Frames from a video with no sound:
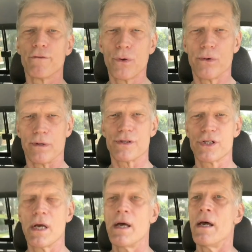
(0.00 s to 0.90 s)

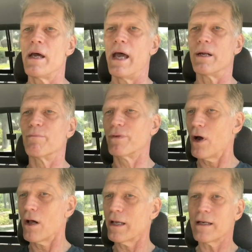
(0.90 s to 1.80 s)
rules. And
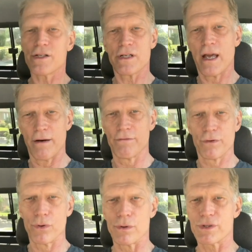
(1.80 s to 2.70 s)
brawling doesn't have
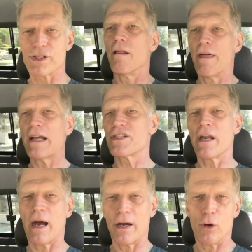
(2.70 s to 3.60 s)
rules. That's an
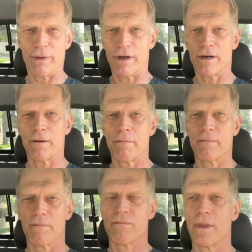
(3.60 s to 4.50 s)
eye-opener.
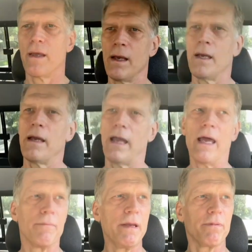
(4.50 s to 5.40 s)

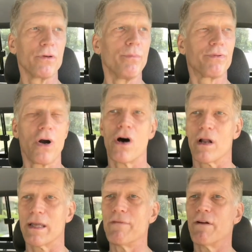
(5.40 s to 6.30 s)
And people who
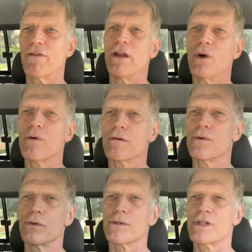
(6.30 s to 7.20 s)
brawl, even if they know the
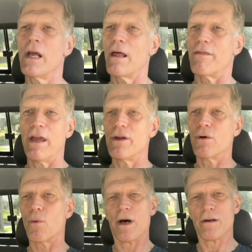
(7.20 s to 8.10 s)
rules, they
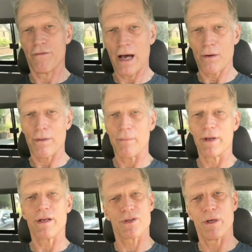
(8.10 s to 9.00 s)
don't want to follow them
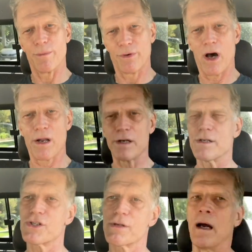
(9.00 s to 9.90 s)
because they're
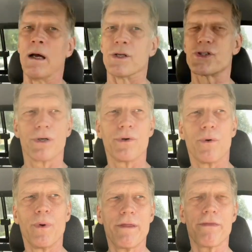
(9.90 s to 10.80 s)
brawlers. So
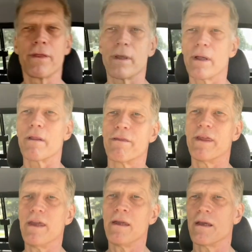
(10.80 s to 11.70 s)
with
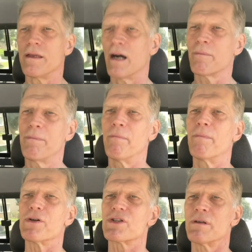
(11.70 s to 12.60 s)
the young
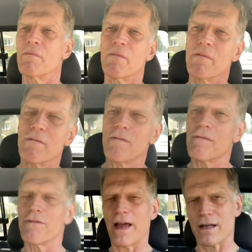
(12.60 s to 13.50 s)
person
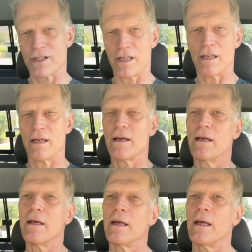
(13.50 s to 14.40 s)
fantasy,
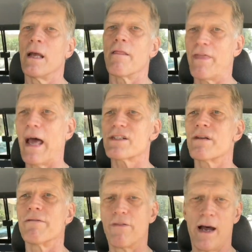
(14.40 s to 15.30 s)
that's
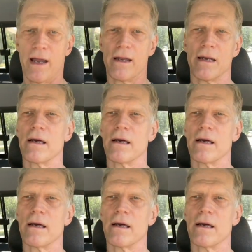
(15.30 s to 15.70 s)
fine.